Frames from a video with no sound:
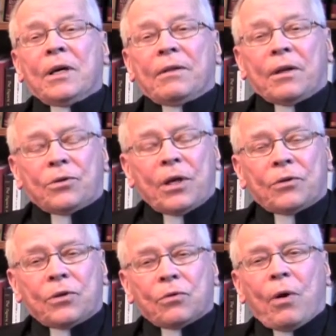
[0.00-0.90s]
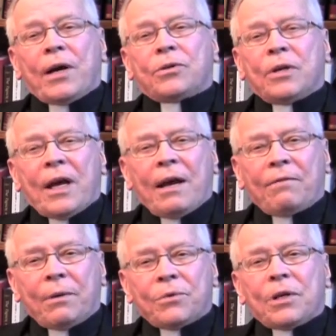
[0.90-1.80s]
that Jesus Christ gave
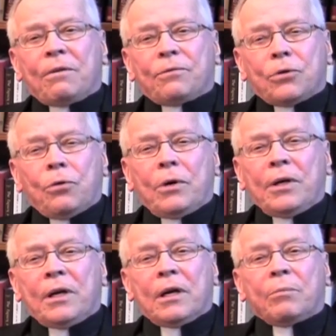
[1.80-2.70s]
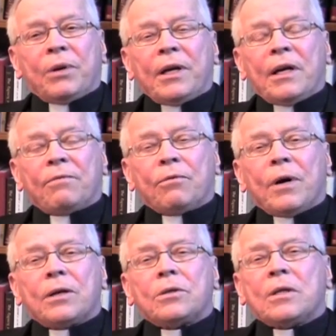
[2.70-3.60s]
himself totally and completely
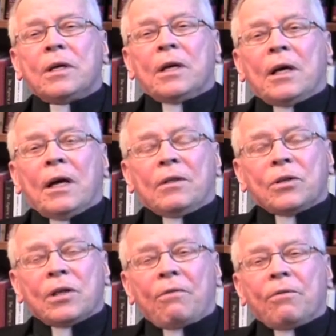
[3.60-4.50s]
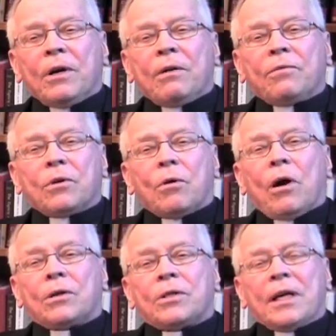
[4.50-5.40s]
for us in the suffering of the
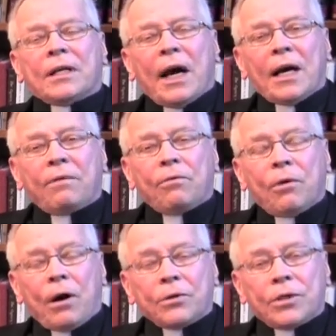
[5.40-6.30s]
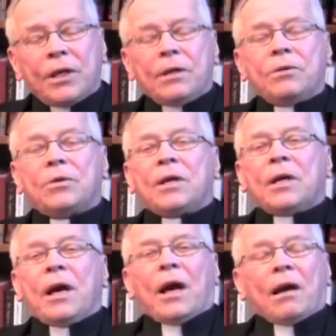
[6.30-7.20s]
cross. He died for our sins,
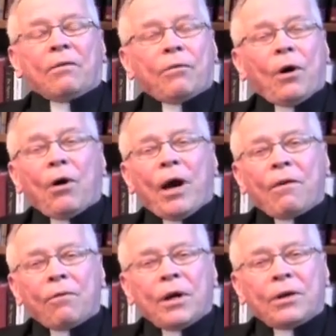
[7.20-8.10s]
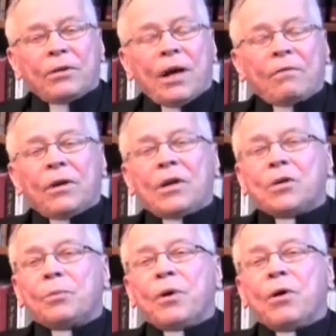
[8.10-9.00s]
and if we ever get to heaven, it
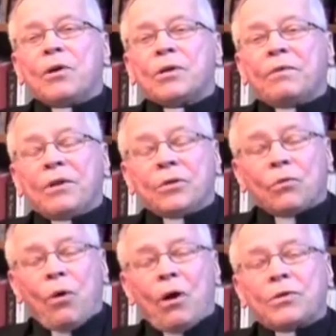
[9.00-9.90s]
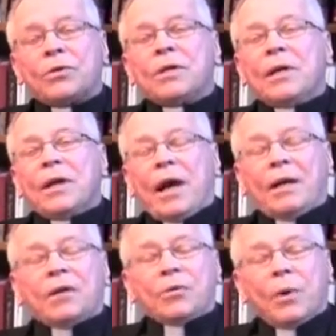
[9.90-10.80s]
is because of his cross
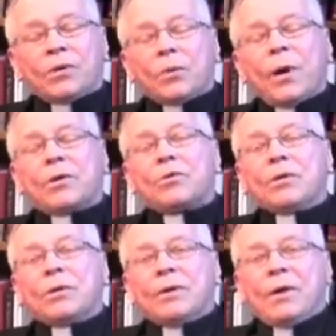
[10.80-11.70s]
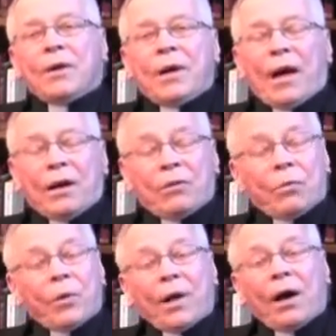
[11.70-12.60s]
and his resurrection.
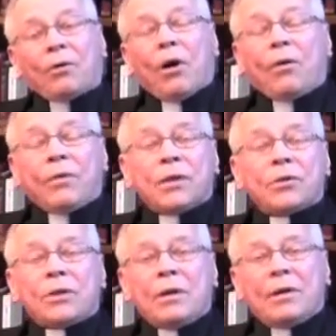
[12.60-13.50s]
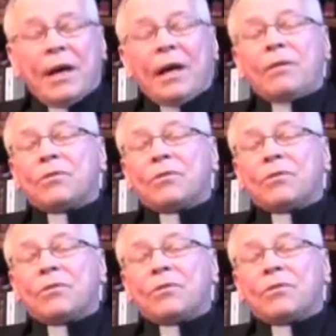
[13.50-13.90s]
And we honor on this day,